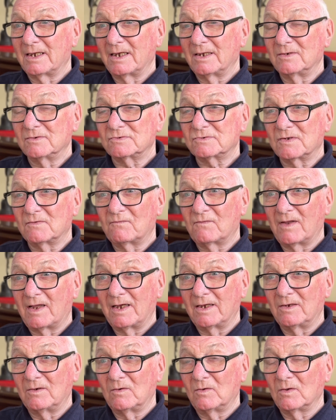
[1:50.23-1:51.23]
I used to
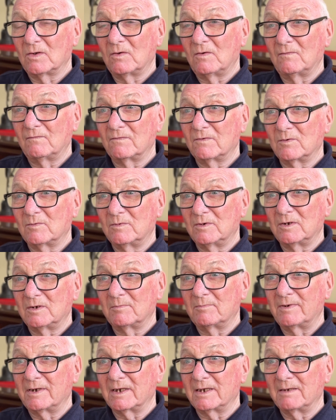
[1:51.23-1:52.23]
fly all over the
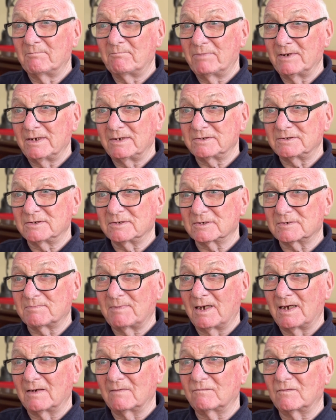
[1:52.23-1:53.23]
world bringing patients
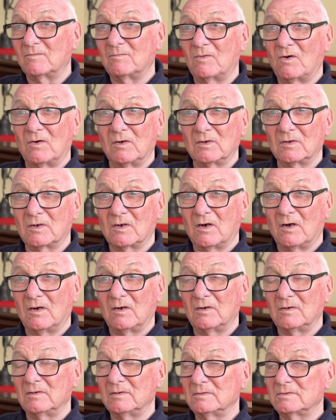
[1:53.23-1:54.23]
back from Hong
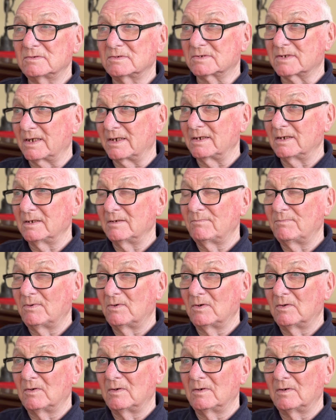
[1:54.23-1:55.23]
Kong,
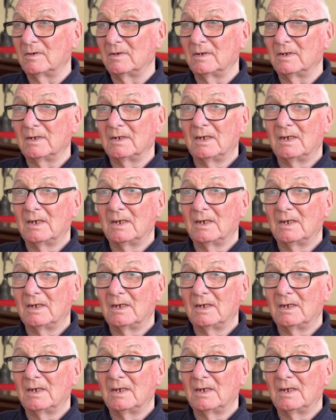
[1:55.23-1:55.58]
Singapore,